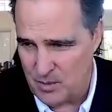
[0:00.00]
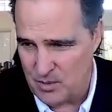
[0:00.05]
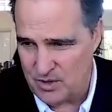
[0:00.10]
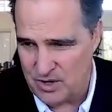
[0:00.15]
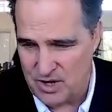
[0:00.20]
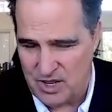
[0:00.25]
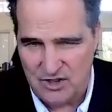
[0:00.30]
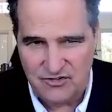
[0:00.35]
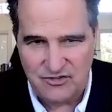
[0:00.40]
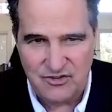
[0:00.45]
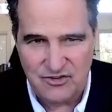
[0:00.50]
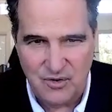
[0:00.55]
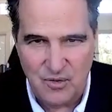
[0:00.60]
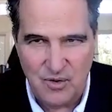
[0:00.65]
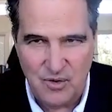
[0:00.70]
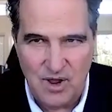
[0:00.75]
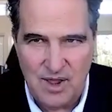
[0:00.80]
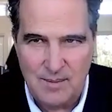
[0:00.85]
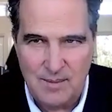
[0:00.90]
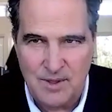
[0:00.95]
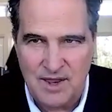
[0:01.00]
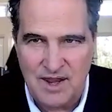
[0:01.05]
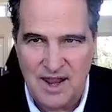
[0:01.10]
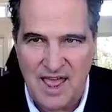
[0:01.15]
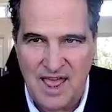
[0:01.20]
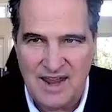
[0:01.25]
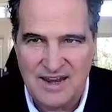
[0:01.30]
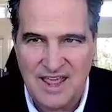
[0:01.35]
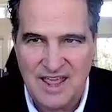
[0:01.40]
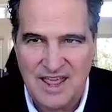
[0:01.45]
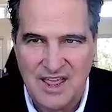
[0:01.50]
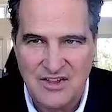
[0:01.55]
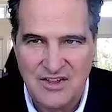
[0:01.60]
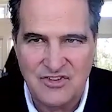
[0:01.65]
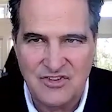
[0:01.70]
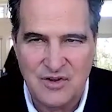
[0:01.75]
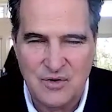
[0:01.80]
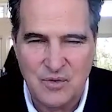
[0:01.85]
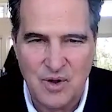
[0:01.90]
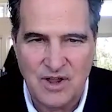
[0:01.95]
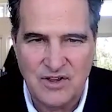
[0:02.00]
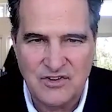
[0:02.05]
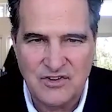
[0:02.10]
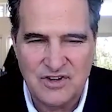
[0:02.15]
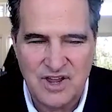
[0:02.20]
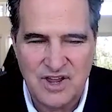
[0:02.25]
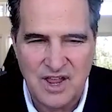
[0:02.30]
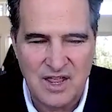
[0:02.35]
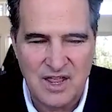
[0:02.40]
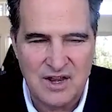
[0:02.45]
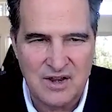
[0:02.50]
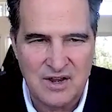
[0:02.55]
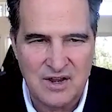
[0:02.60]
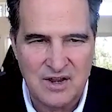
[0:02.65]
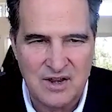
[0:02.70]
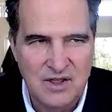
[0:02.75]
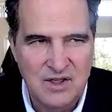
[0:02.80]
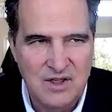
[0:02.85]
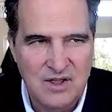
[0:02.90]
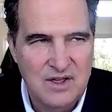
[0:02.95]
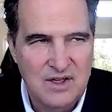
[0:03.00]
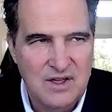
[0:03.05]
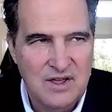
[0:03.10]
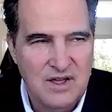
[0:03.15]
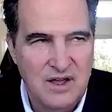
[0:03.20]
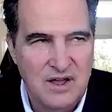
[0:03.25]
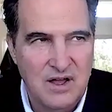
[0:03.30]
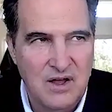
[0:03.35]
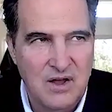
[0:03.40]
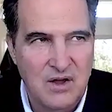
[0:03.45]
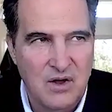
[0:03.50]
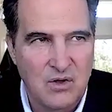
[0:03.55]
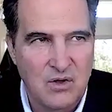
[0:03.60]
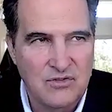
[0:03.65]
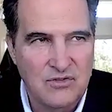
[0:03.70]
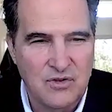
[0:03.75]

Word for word: I'm, I'm on Instagram at, at KC Craichy and